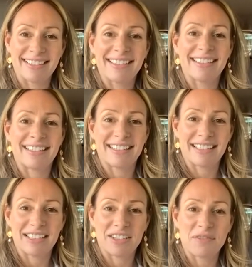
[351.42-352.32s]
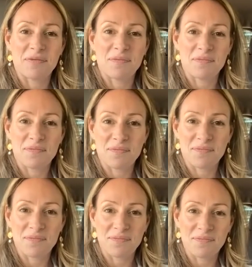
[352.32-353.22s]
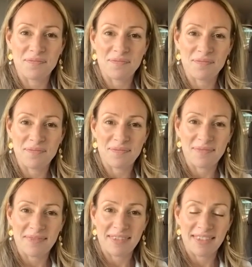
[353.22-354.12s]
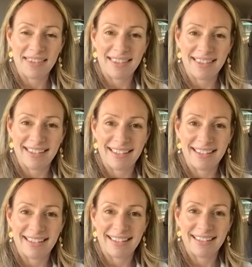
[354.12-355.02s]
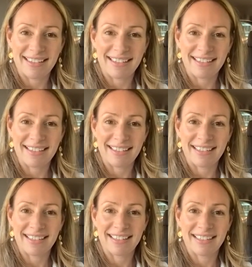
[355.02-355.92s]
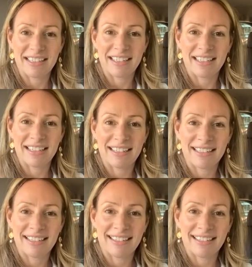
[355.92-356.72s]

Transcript: (silent)